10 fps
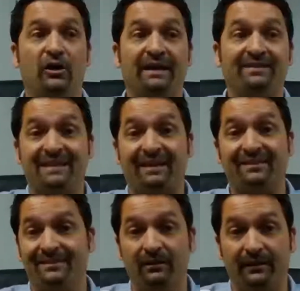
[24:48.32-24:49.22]
it's not
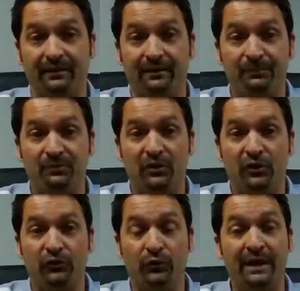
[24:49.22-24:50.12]
selling.
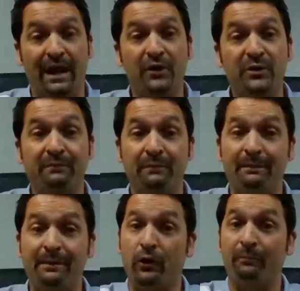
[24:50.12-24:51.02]
So now you can
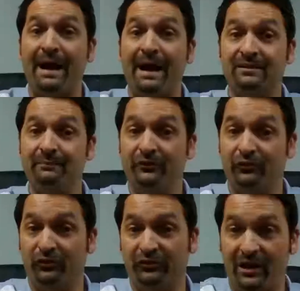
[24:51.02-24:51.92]
maybe go back to
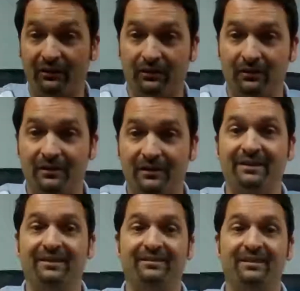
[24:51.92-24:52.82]
Mr. Seller
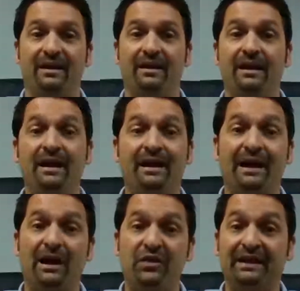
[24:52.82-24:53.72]
and say, hey,
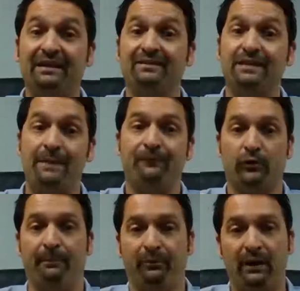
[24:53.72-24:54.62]
I think it's time
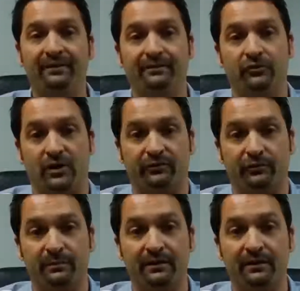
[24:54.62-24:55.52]
for a price
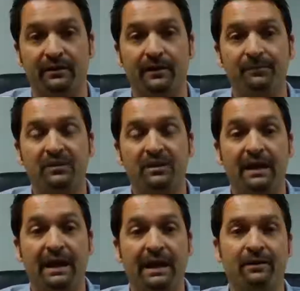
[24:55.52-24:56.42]
adjustment.
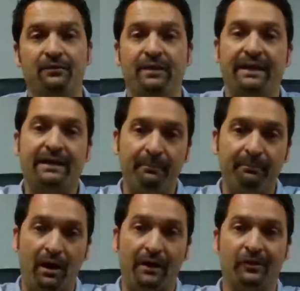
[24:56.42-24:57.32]
and they can
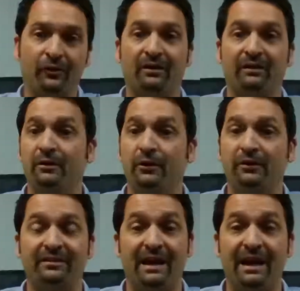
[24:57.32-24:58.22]
balk, and you can
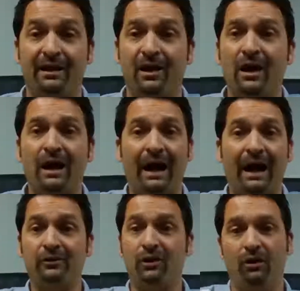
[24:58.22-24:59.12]
say, hey,
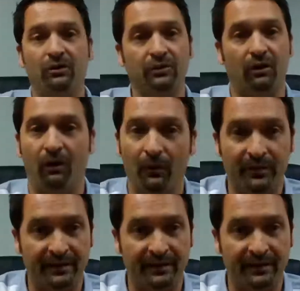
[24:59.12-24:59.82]
I called all the